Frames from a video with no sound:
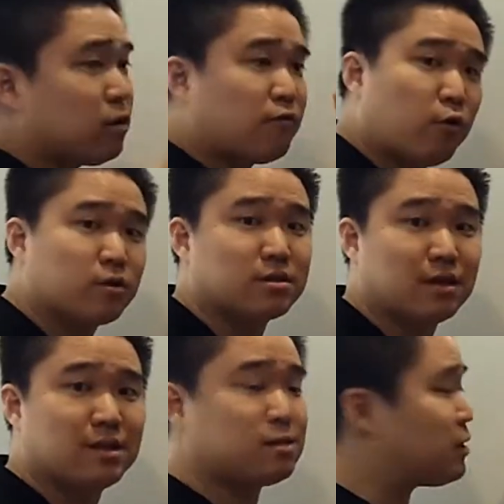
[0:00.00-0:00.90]
only focused
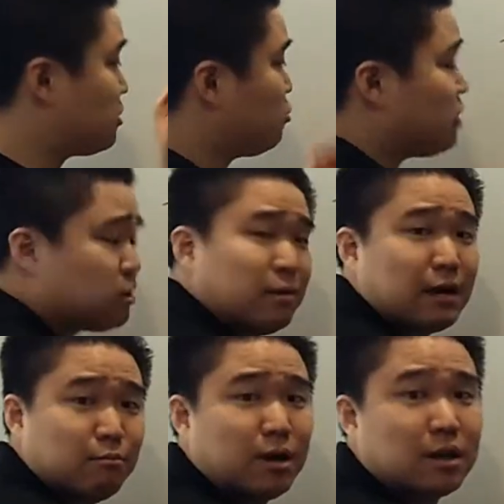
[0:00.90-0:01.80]
on this because you need to
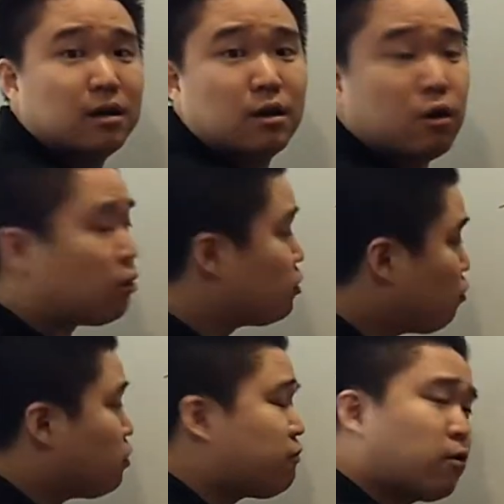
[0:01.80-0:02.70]
make money, or
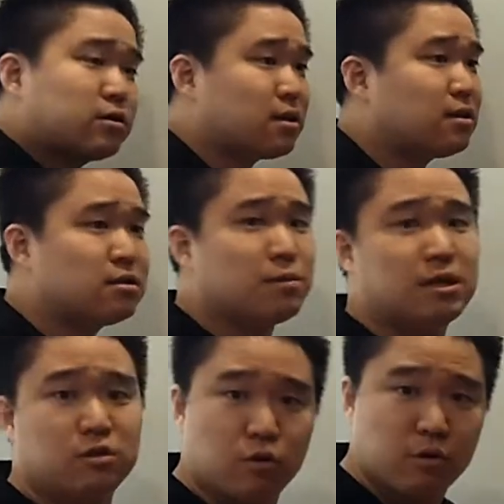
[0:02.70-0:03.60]
you're only focused on this
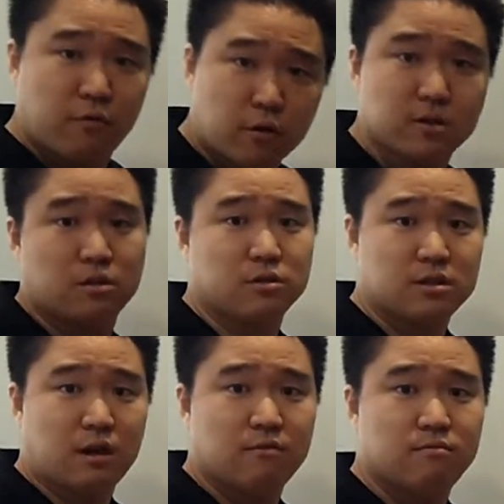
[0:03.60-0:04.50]
because you're only focused on
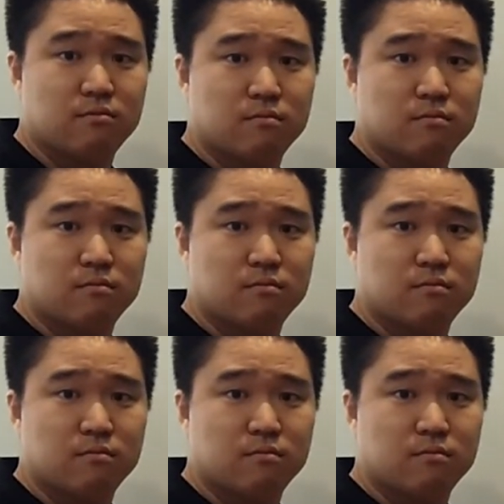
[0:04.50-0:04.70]
yourself.